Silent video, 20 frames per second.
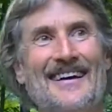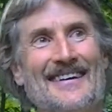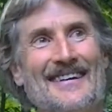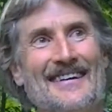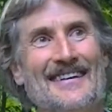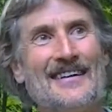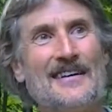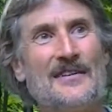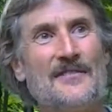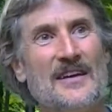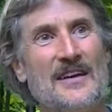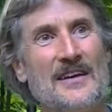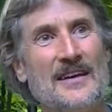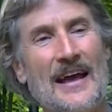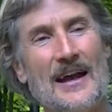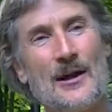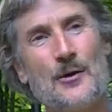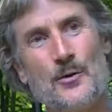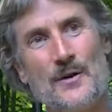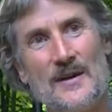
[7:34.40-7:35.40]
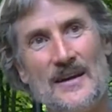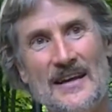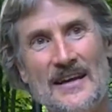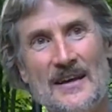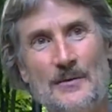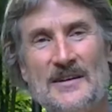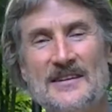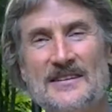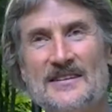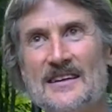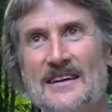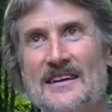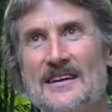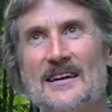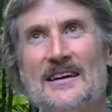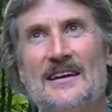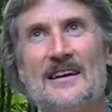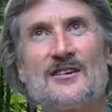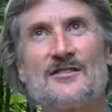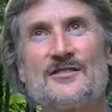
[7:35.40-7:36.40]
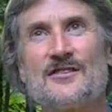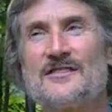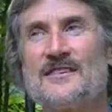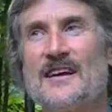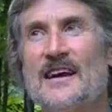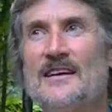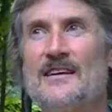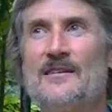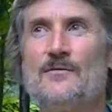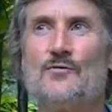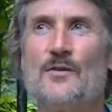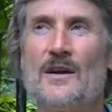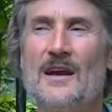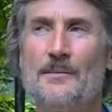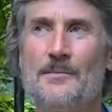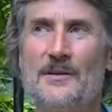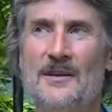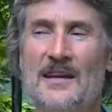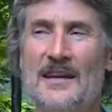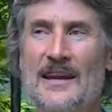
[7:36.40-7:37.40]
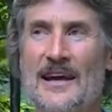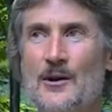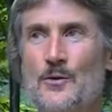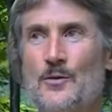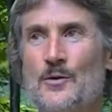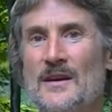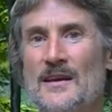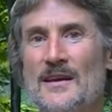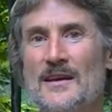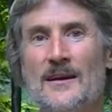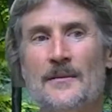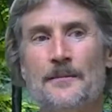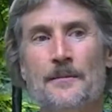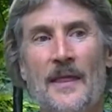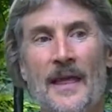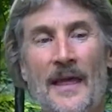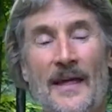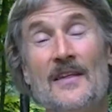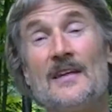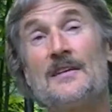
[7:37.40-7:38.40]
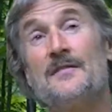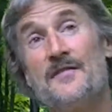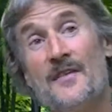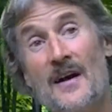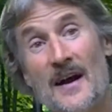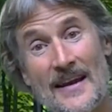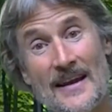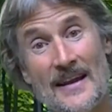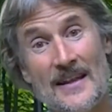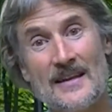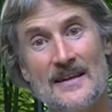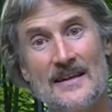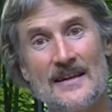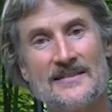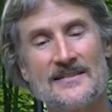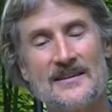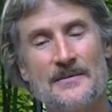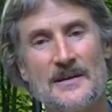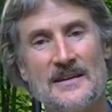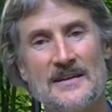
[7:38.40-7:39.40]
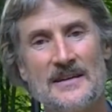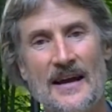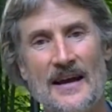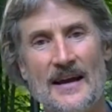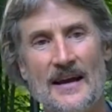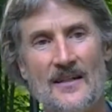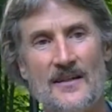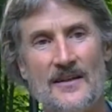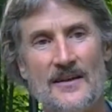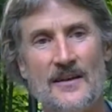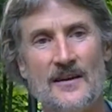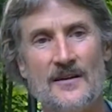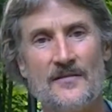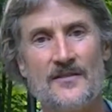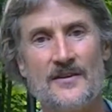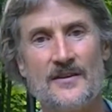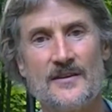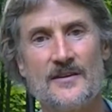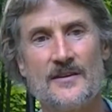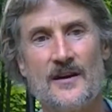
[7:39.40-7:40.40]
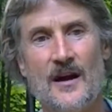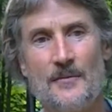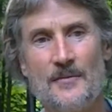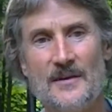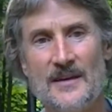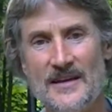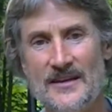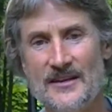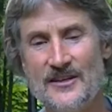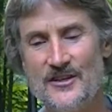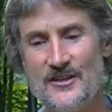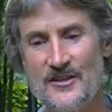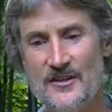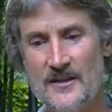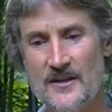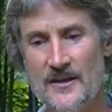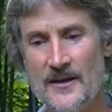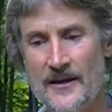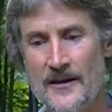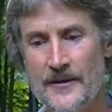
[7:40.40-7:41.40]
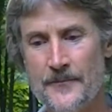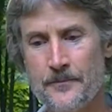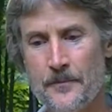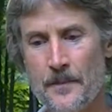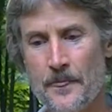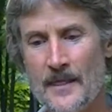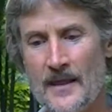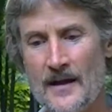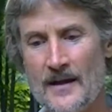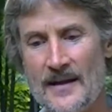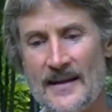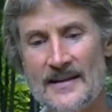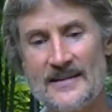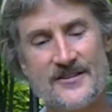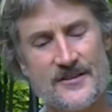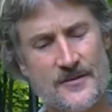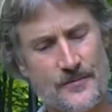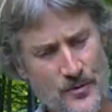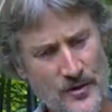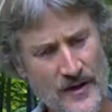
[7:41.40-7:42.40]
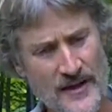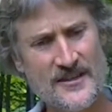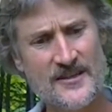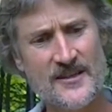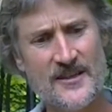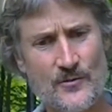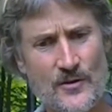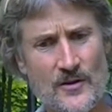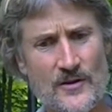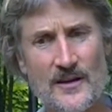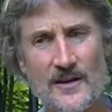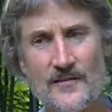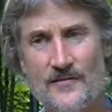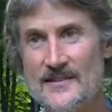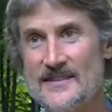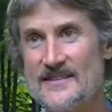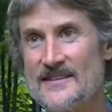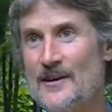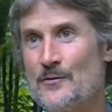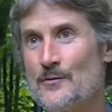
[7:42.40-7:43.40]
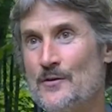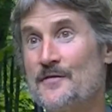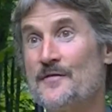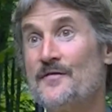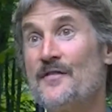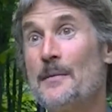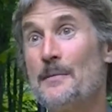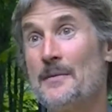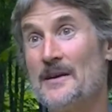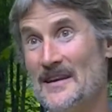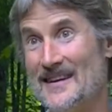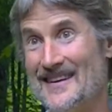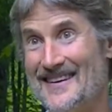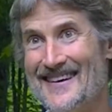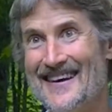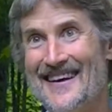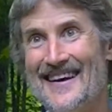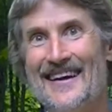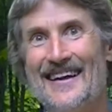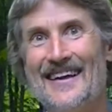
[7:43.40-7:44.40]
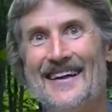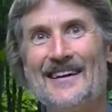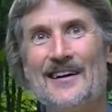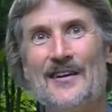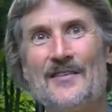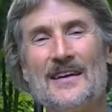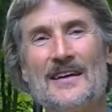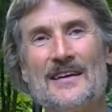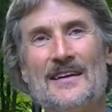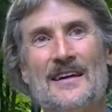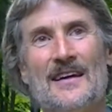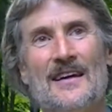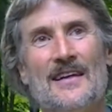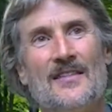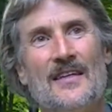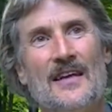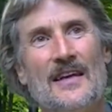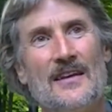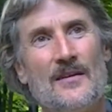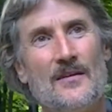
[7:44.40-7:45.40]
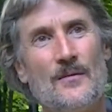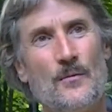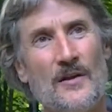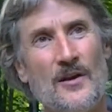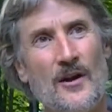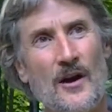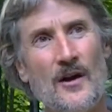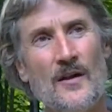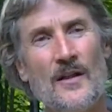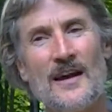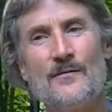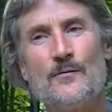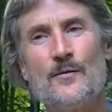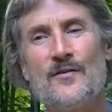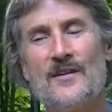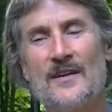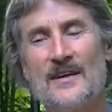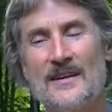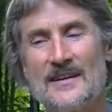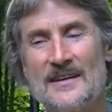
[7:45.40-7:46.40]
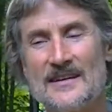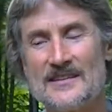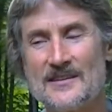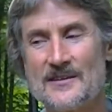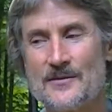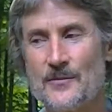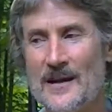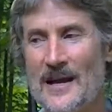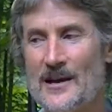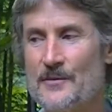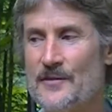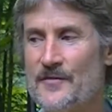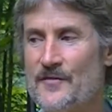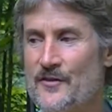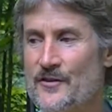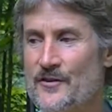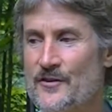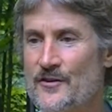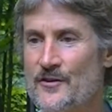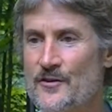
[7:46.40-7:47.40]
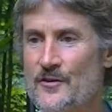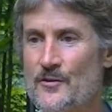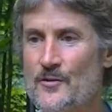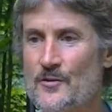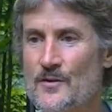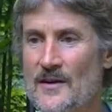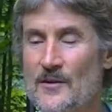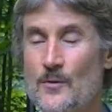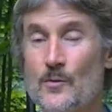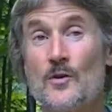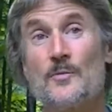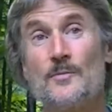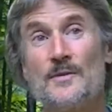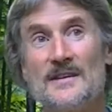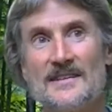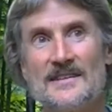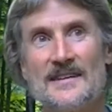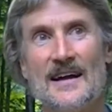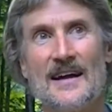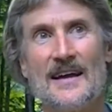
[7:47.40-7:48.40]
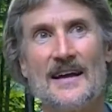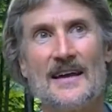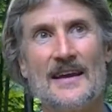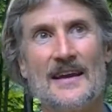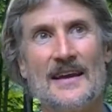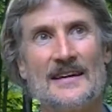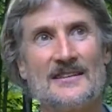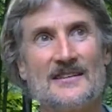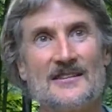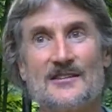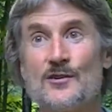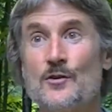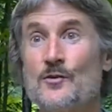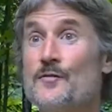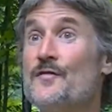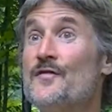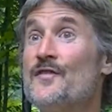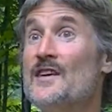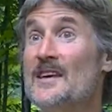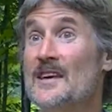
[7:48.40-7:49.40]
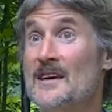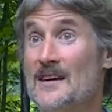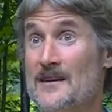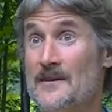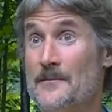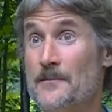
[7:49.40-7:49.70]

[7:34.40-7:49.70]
of inequity. We see in our society rampant inequity. And then finally, it's a mentality of the domination and suppression, really, of the sacred feminine. That we all have within us what I refer to in the World Peace Diet as Sophia,